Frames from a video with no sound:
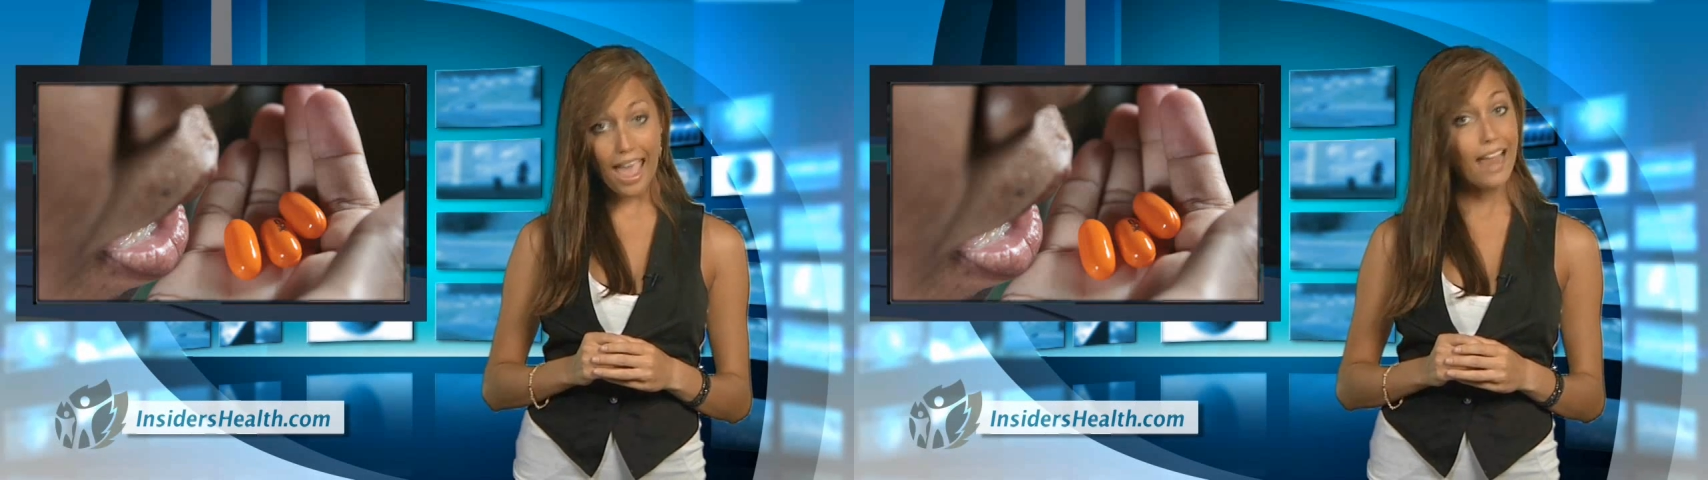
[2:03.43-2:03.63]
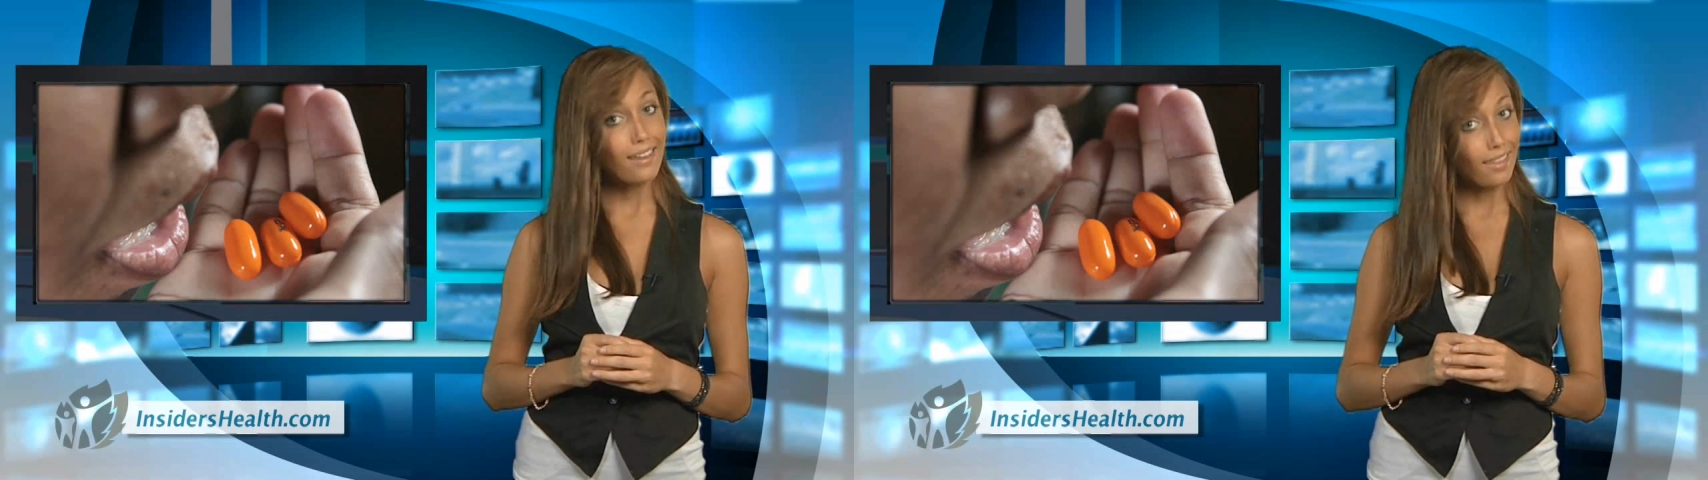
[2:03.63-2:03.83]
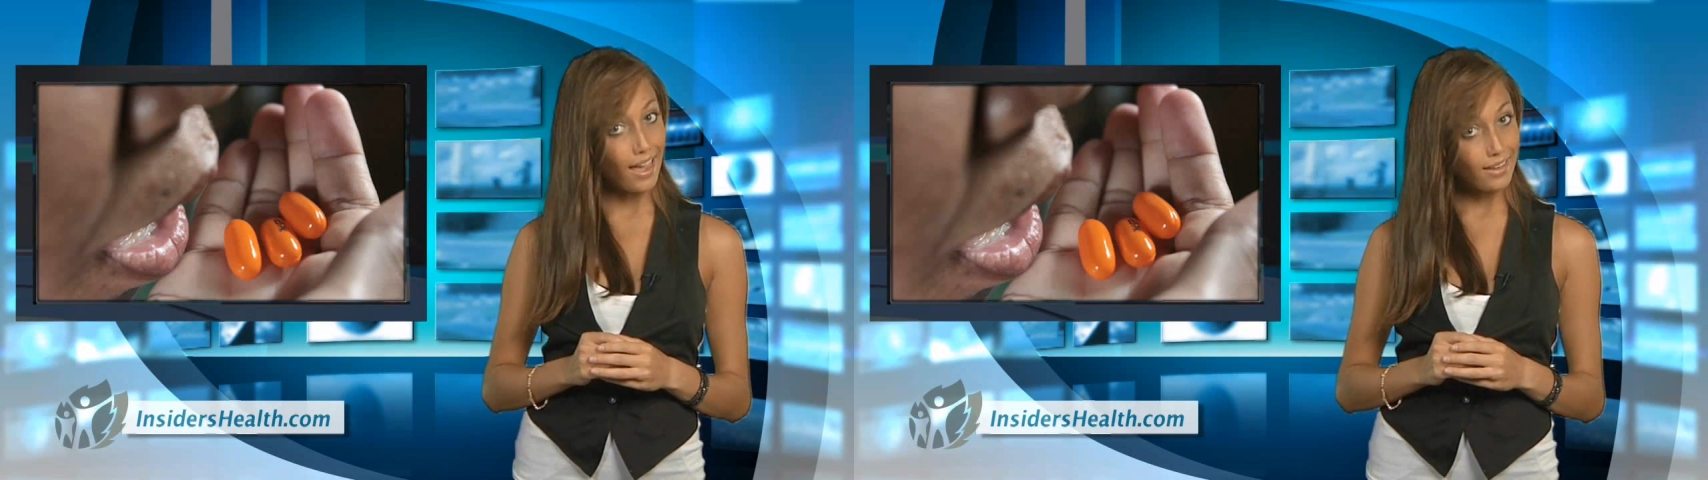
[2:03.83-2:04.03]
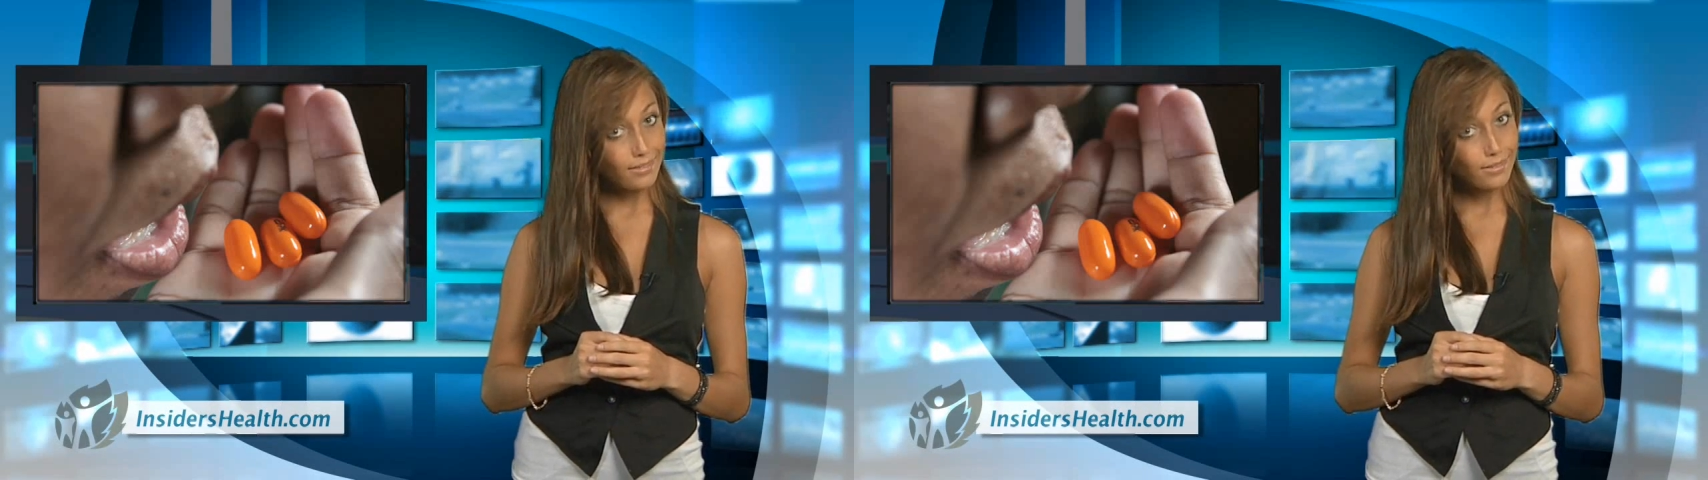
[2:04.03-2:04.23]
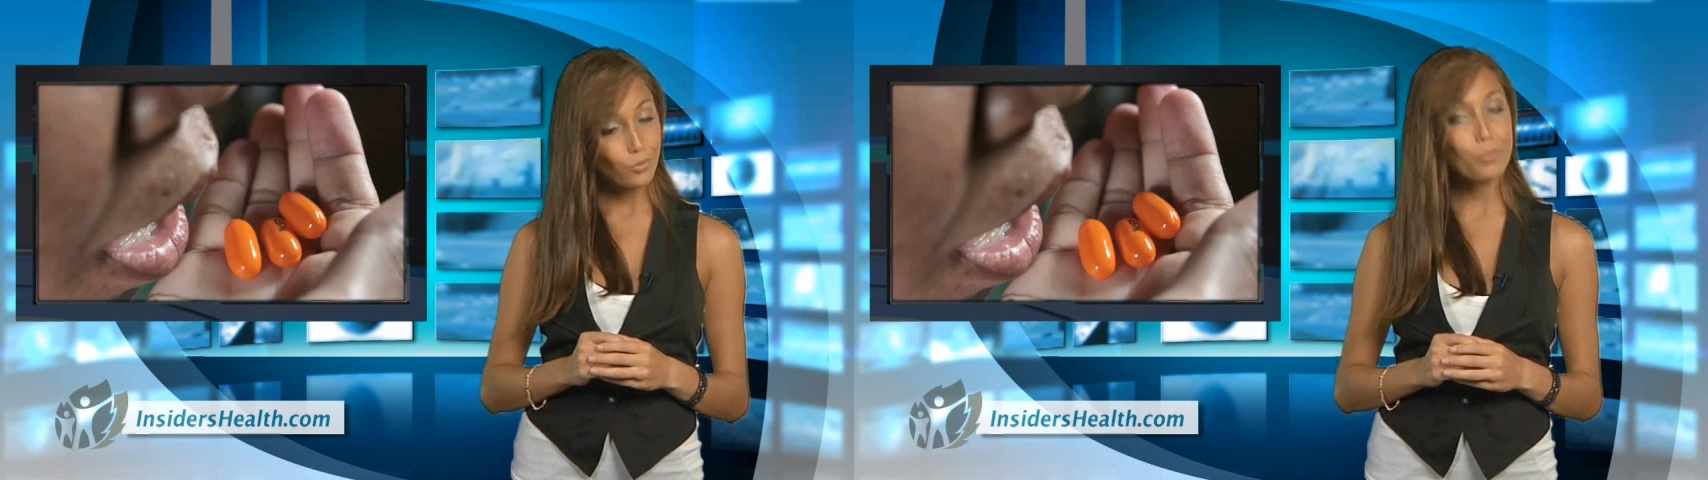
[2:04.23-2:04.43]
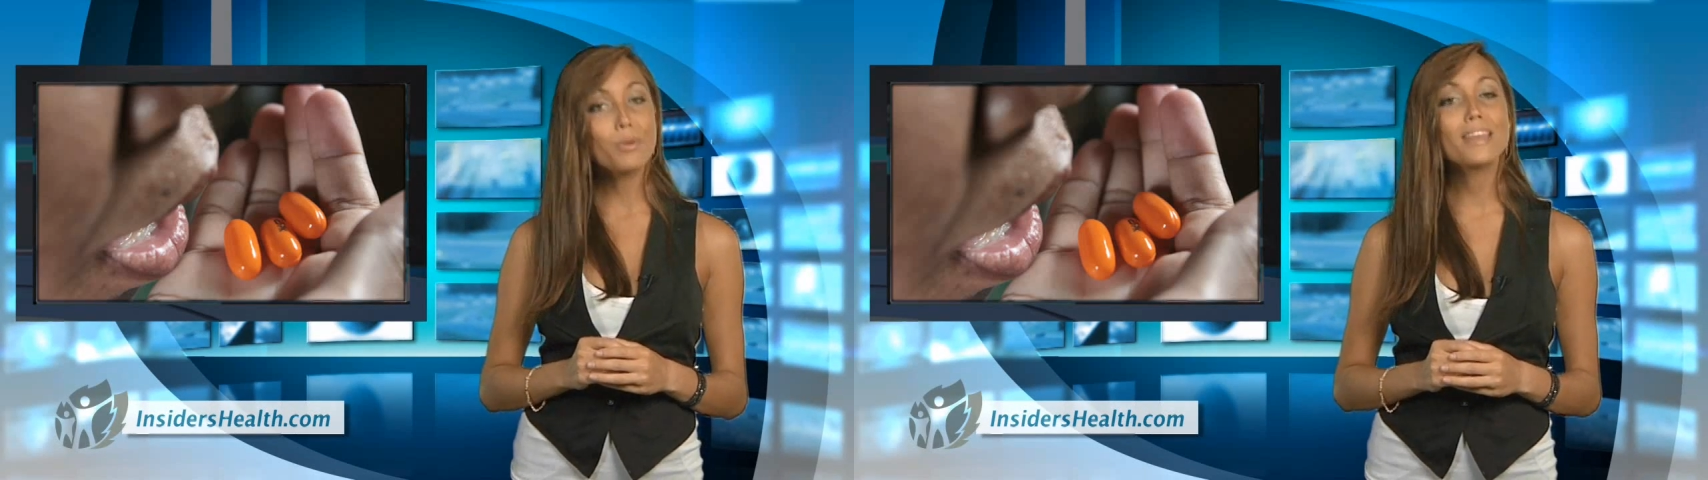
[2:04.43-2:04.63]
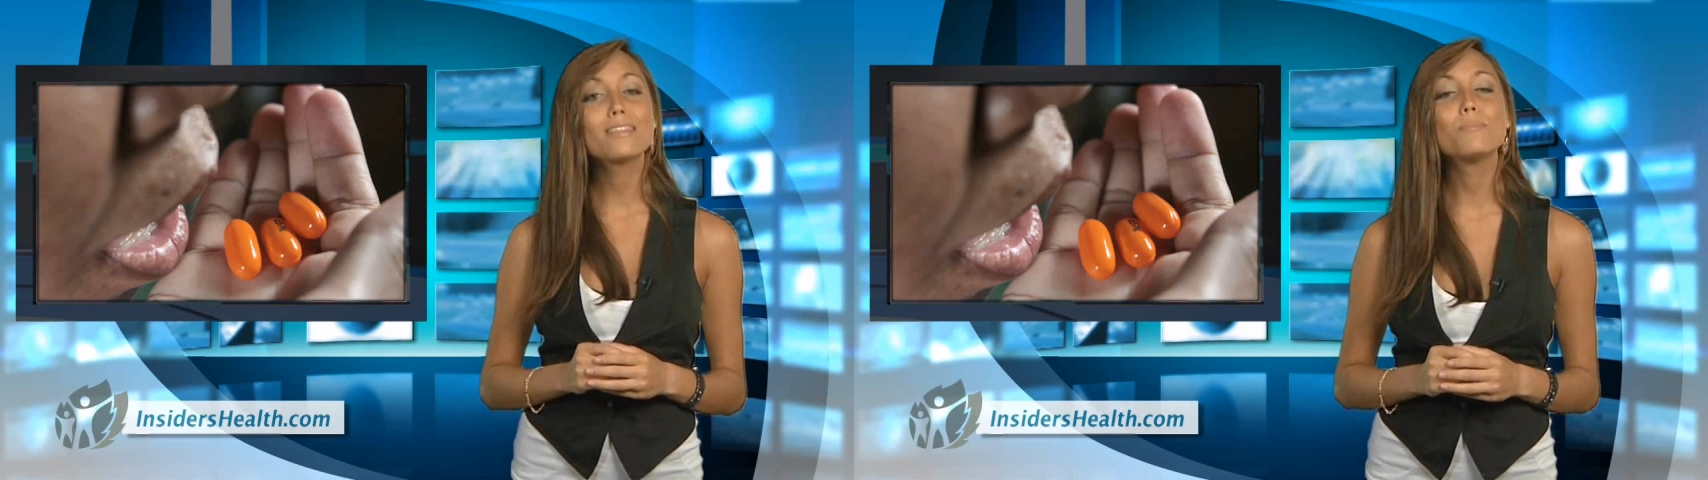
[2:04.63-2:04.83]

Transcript: And that would be the